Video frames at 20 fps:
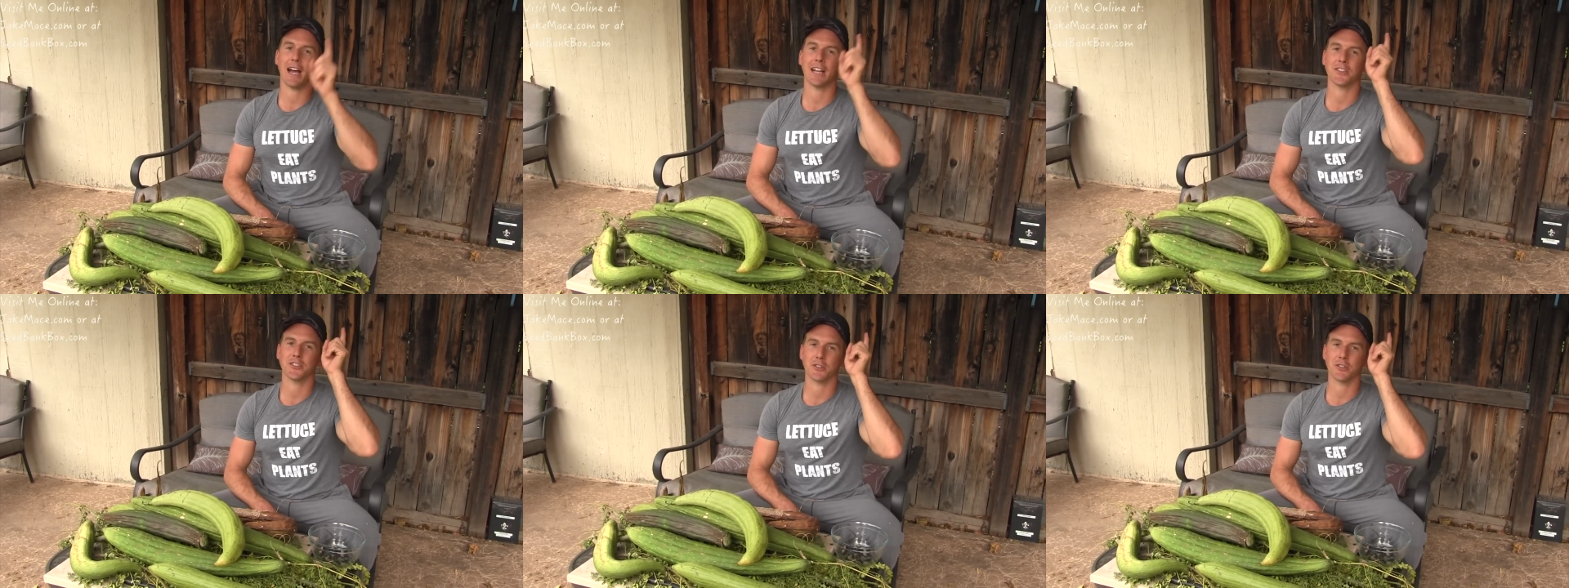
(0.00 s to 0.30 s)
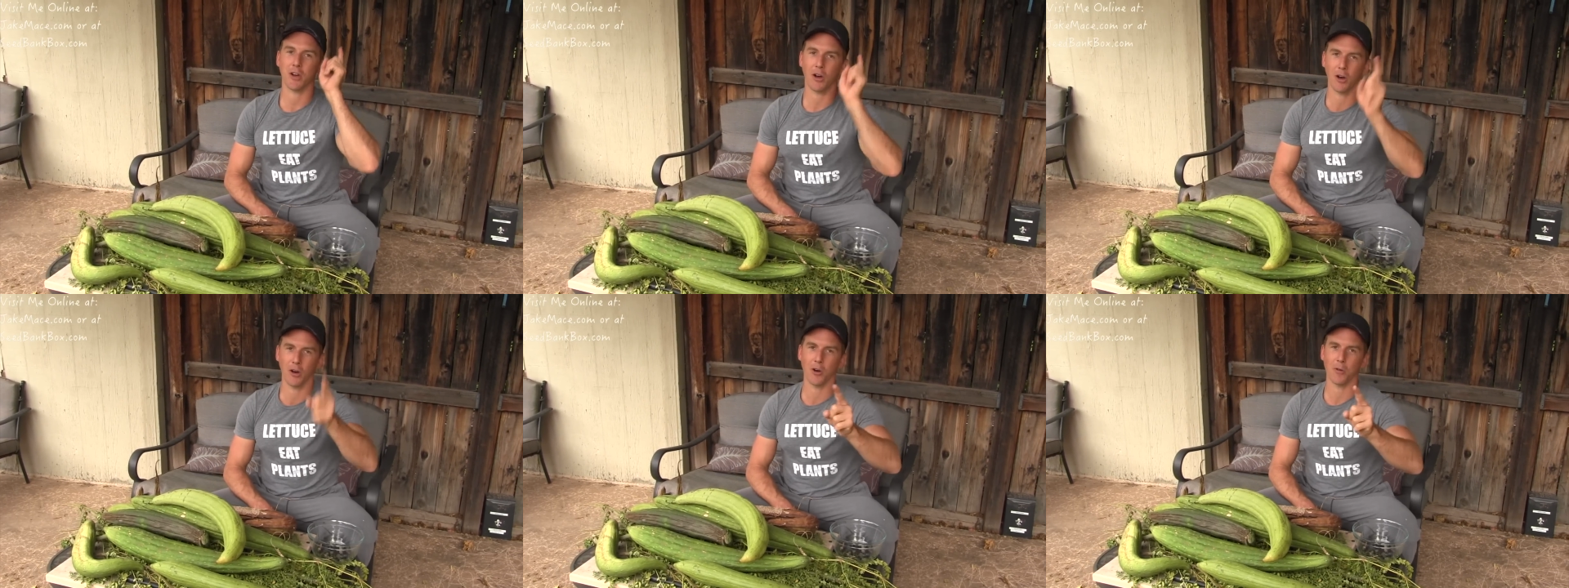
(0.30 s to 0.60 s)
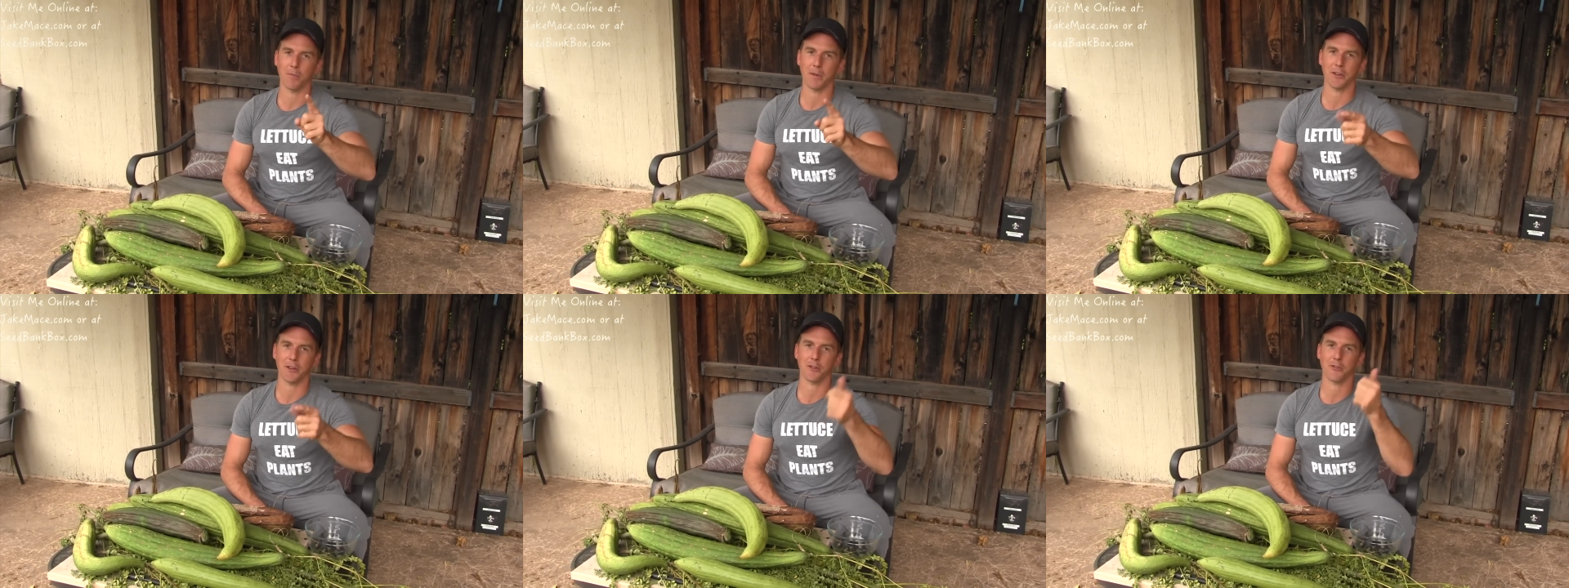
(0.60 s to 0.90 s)
at your
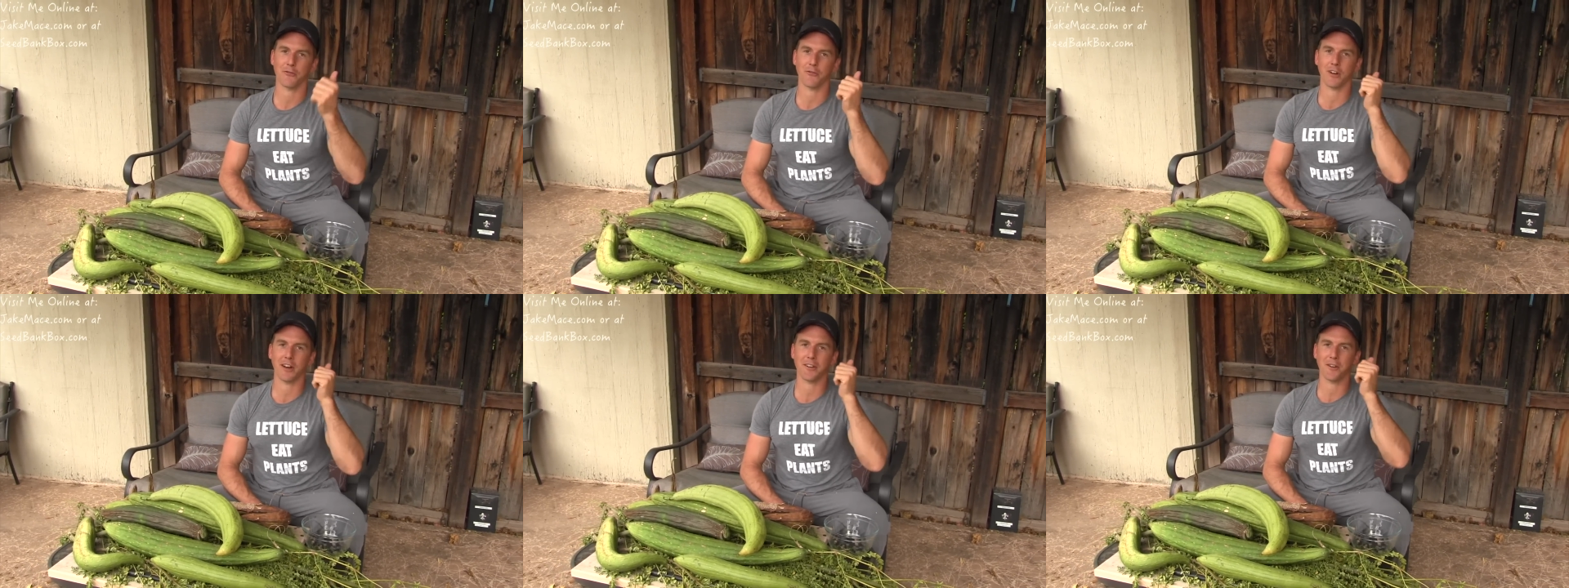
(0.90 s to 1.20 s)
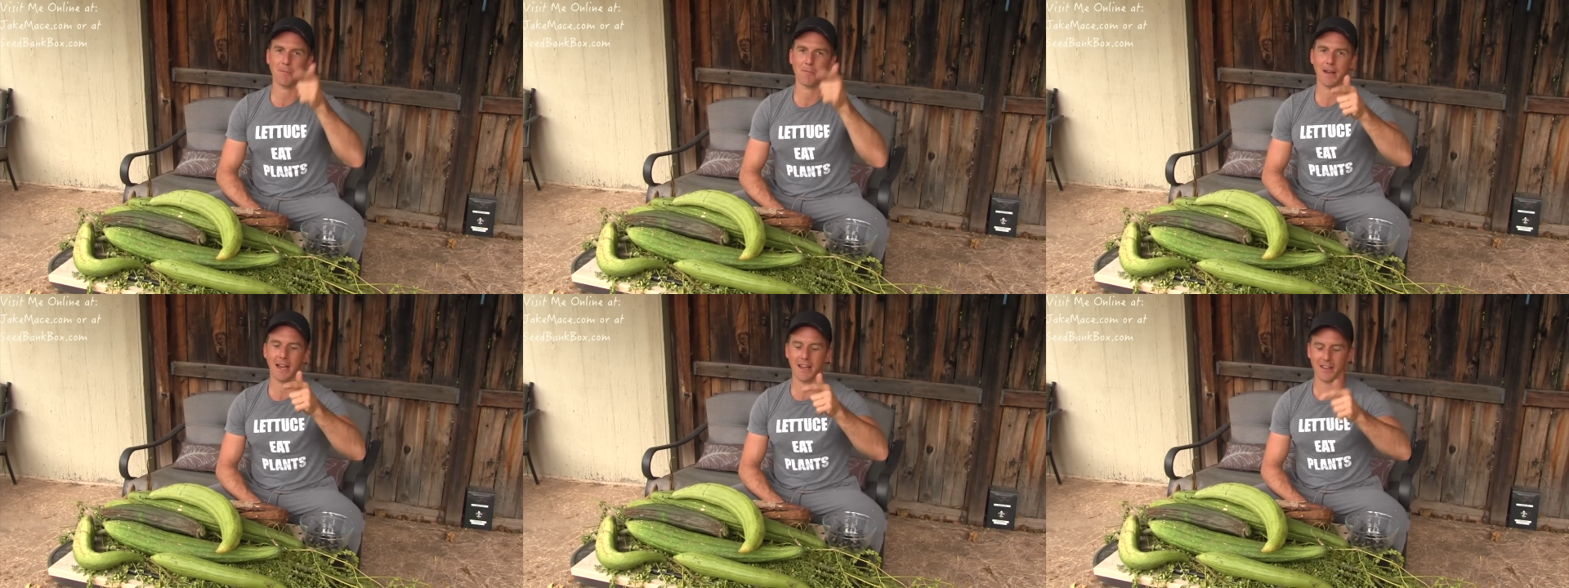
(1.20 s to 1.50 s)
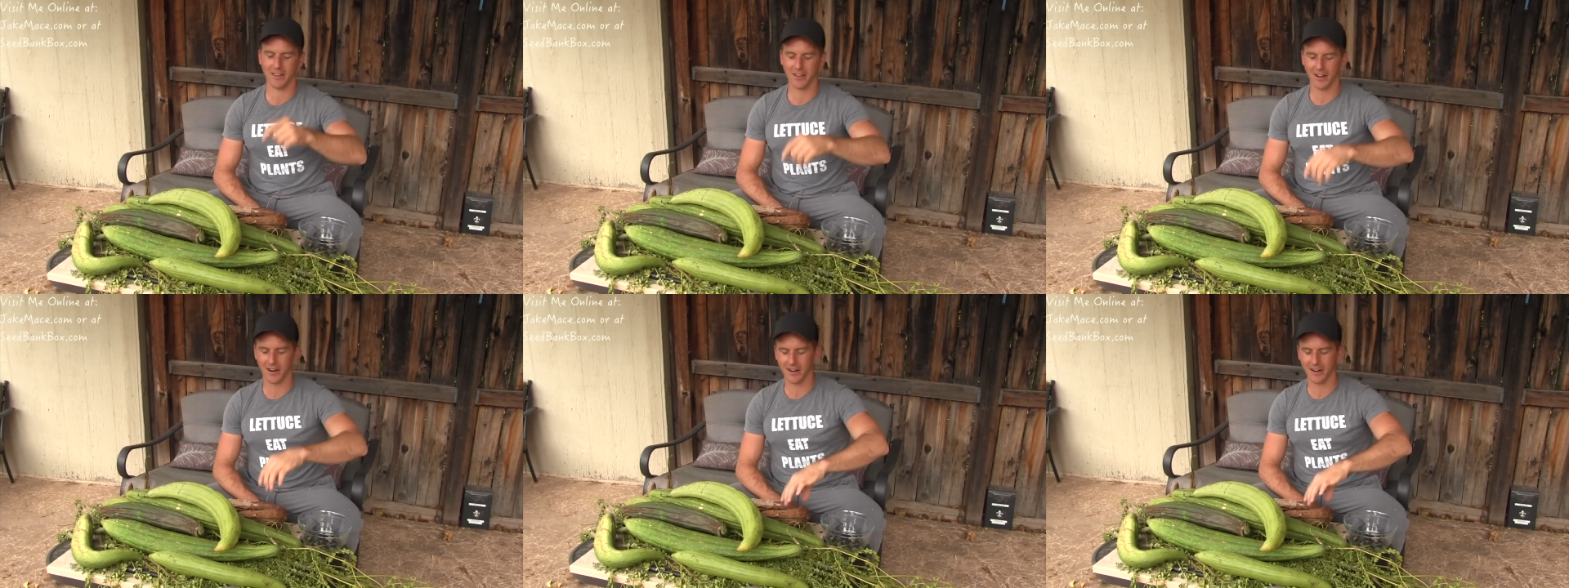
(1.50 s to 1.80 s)
home, in your front and your
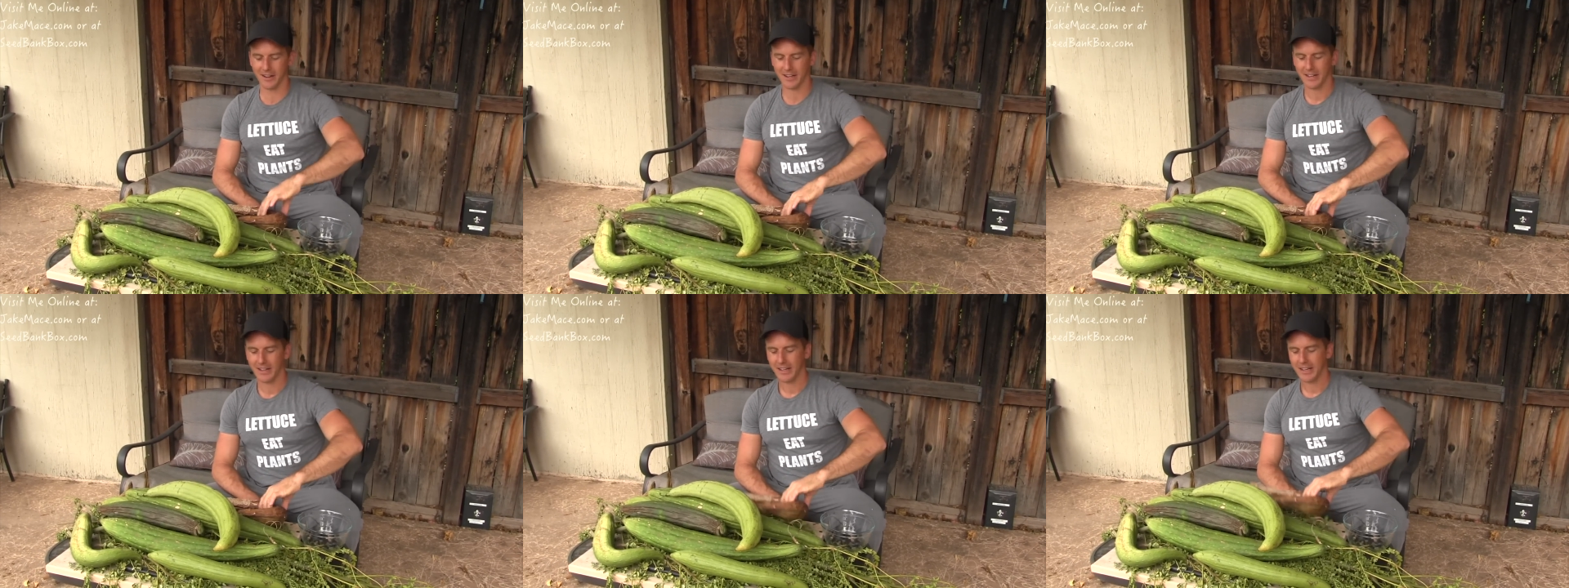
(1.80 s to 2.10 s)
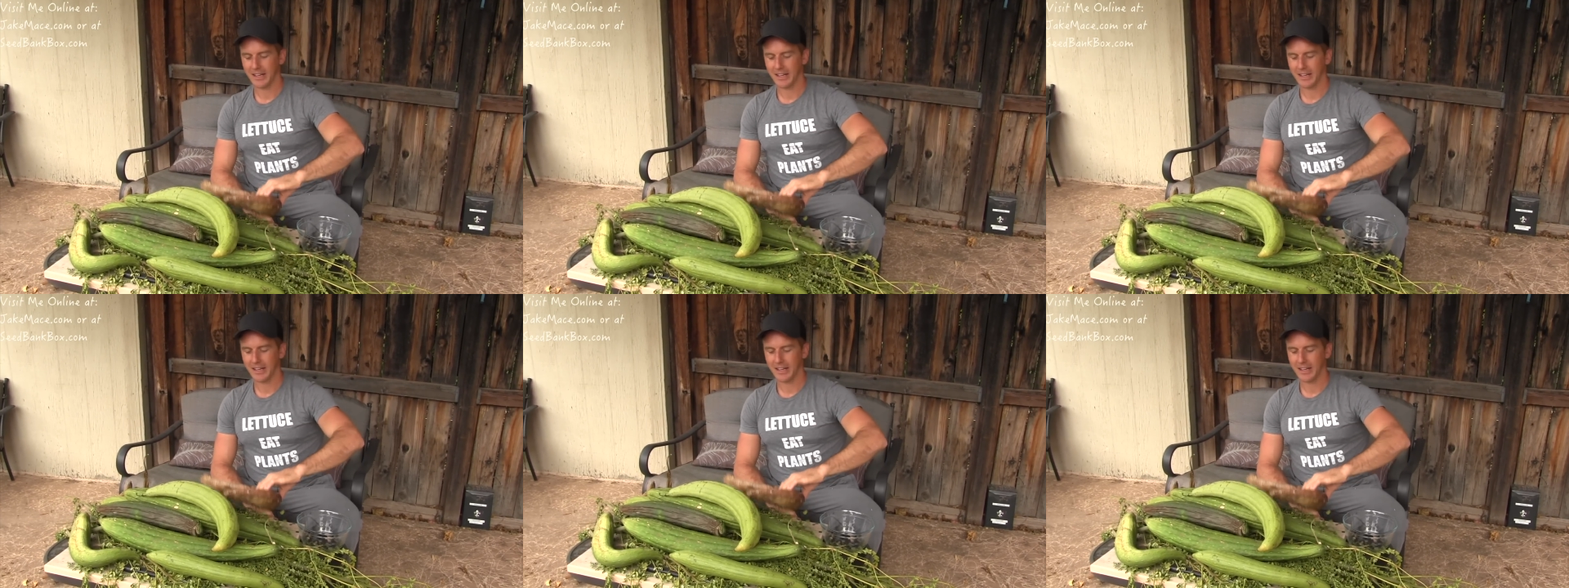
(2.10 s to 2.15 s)
backyard,